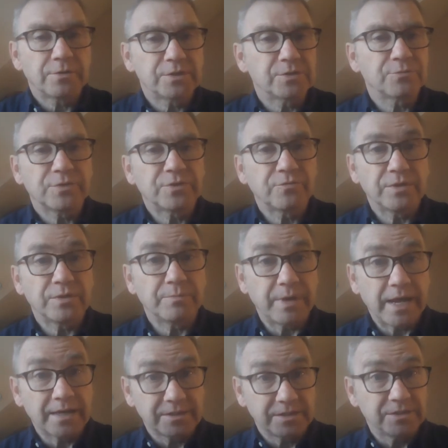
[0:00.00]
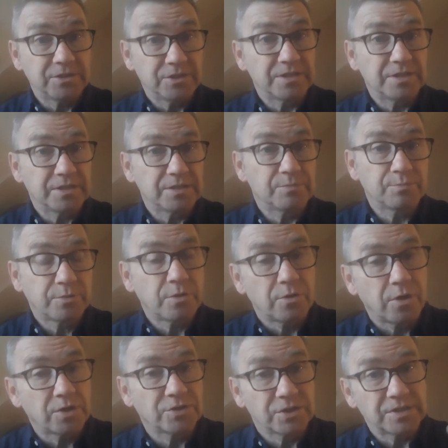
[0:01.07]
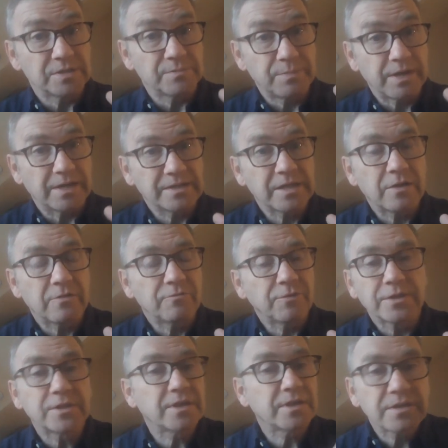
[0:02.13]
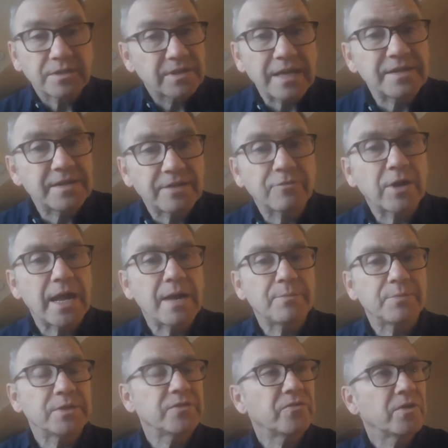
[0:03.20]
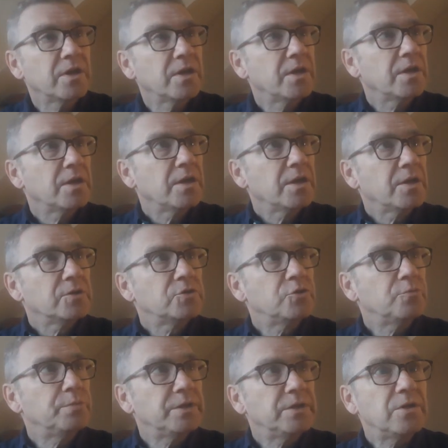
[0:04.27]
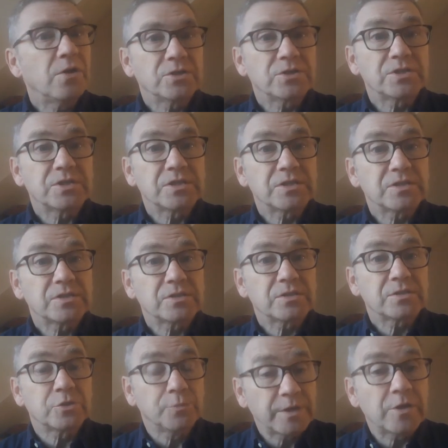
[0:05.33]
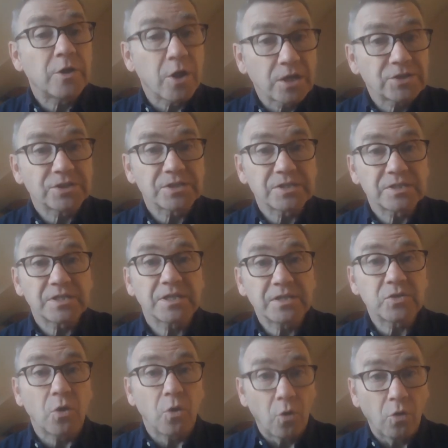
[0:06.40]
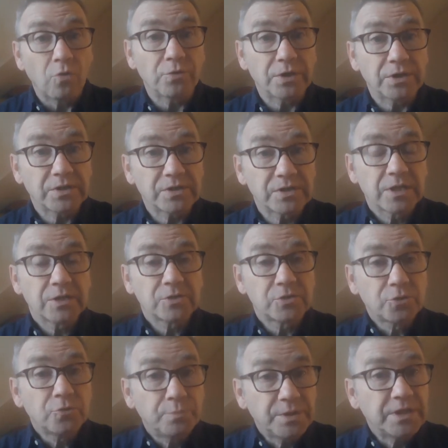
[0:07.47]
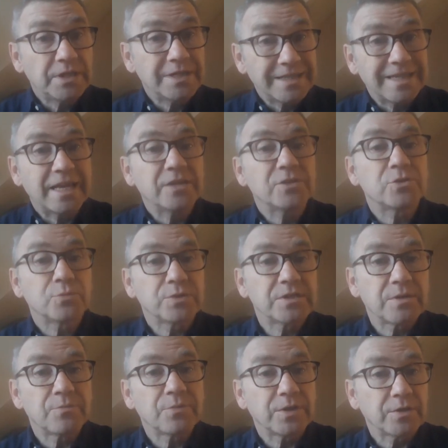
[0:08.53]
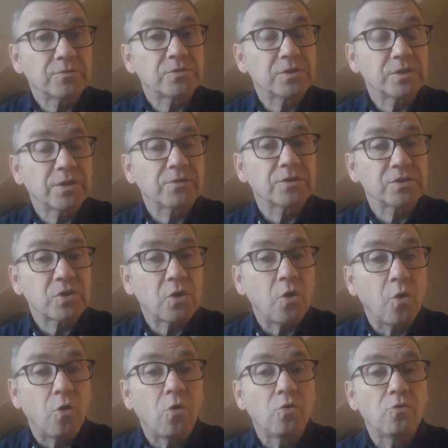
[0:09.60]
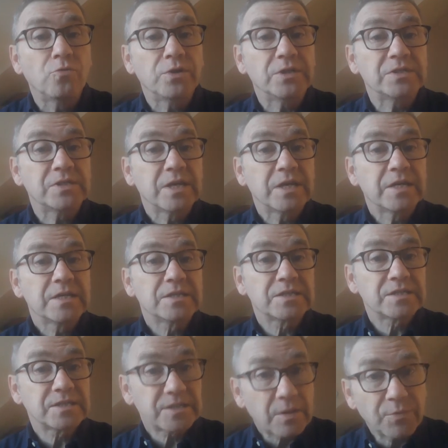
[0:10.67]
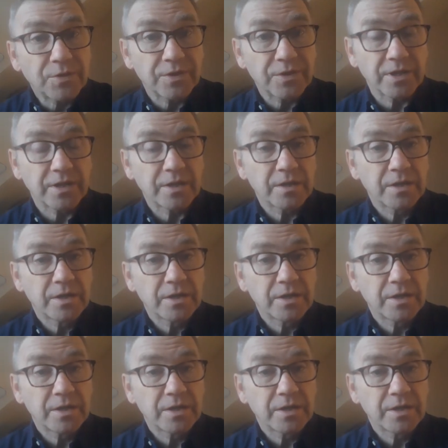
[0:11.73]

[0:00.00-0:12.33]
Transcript: always retreat back to just this consciousness by itself right that that never happens to be consciousness to be conscious is always to be engaged with something there's there is always something